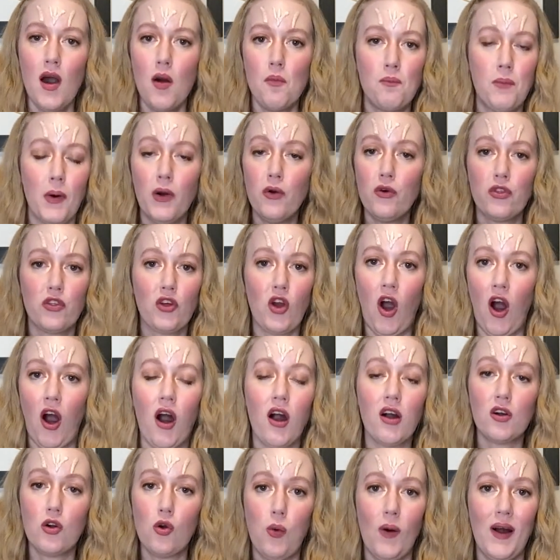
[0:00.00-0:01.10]
both
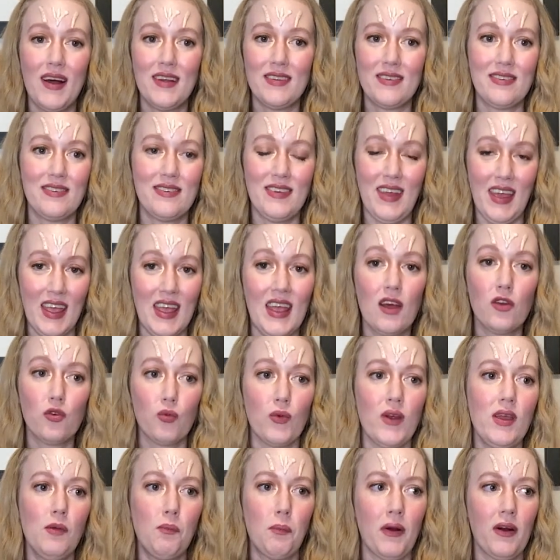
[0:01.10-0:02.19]
Conquest and
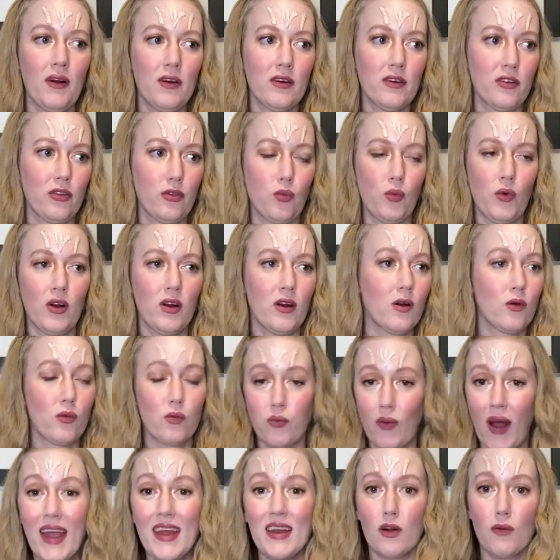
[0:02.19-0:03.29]
Rebirth were
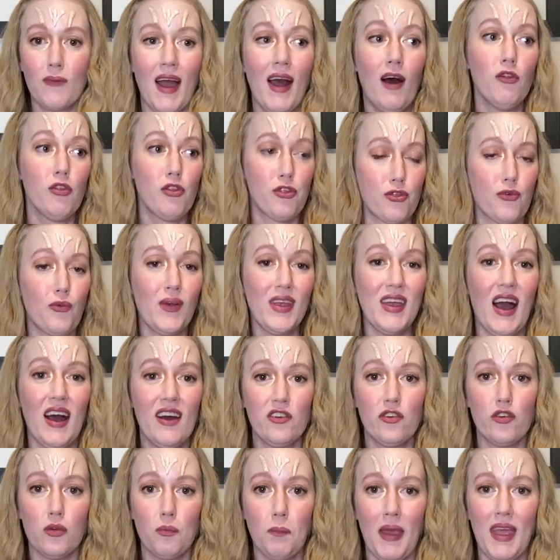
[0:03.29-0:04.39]
right around
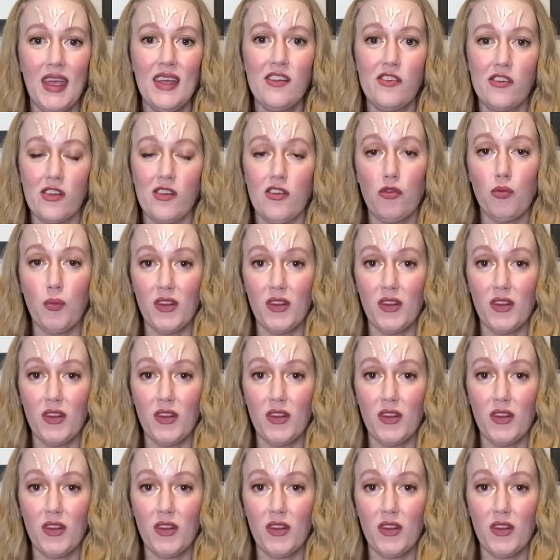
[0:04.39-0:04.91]
300 pages,